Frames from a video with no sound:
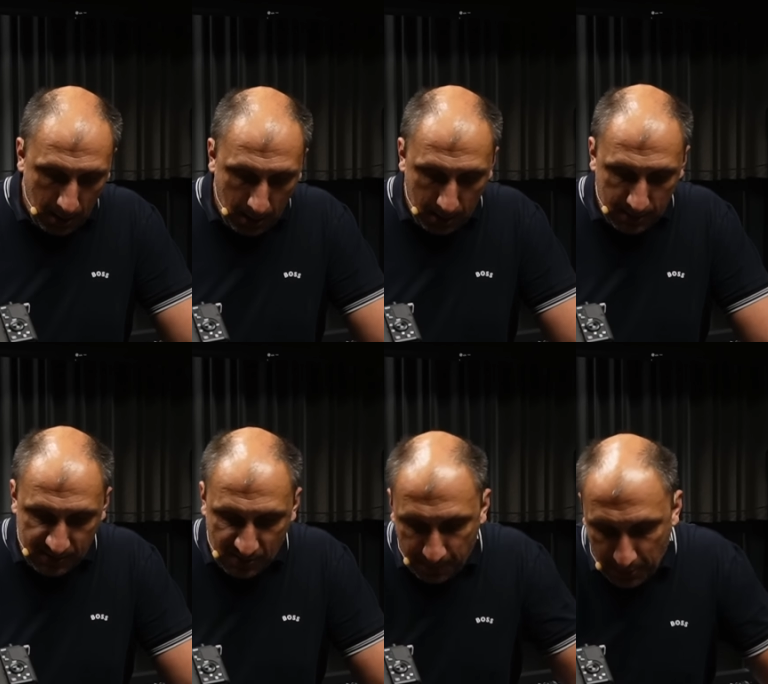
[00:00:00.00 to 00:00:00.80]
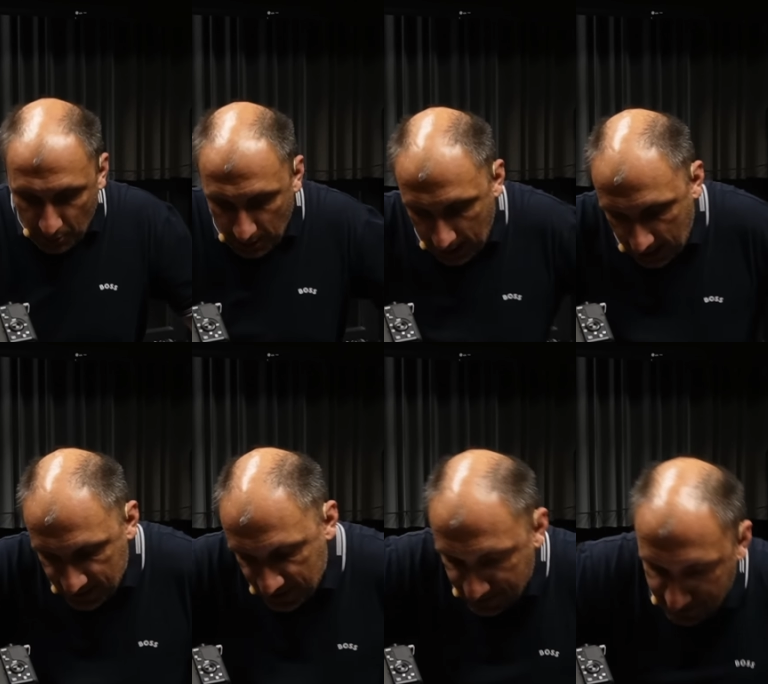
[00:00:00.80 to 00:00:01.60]
this computer
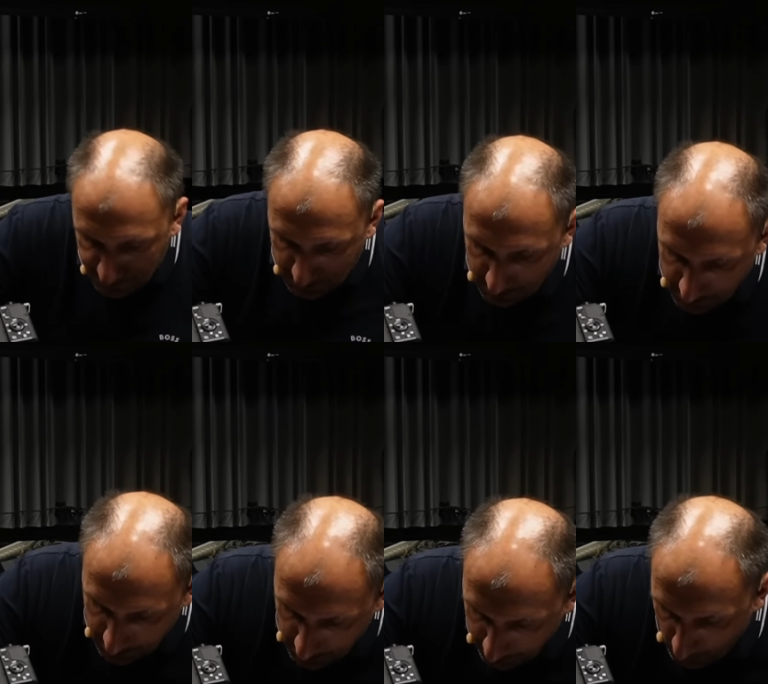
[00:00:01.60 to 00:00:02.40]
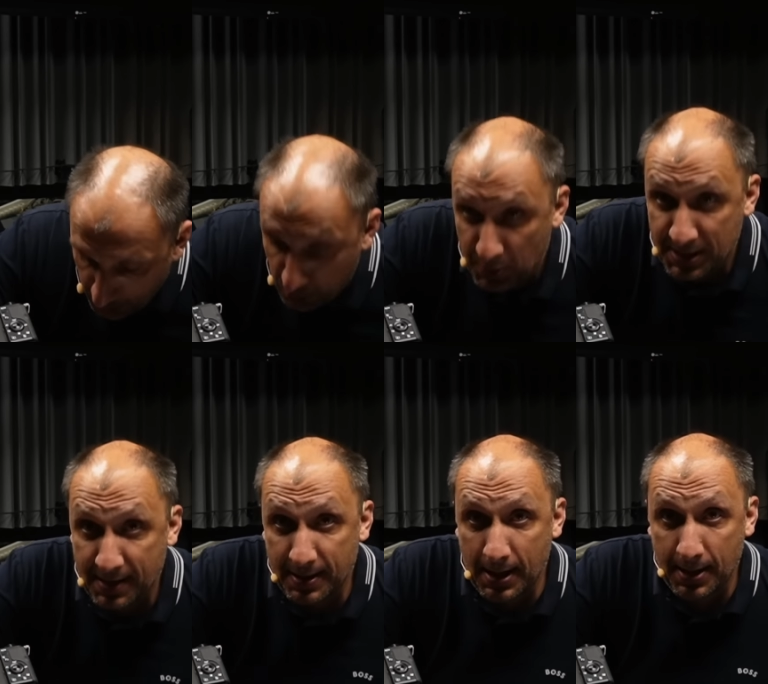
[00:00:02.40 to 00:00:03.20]
has, I'm going to pretend
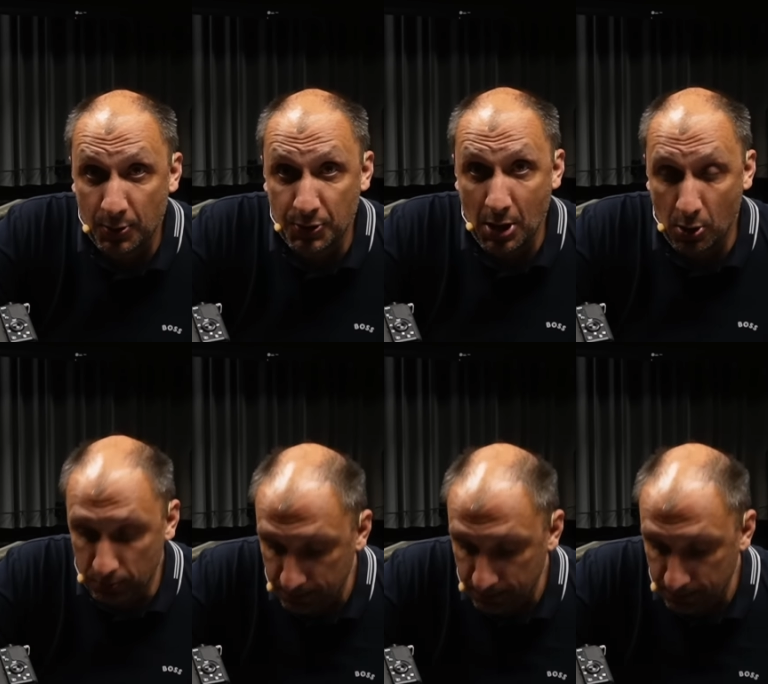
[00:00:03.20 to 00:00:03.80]
that I don't know,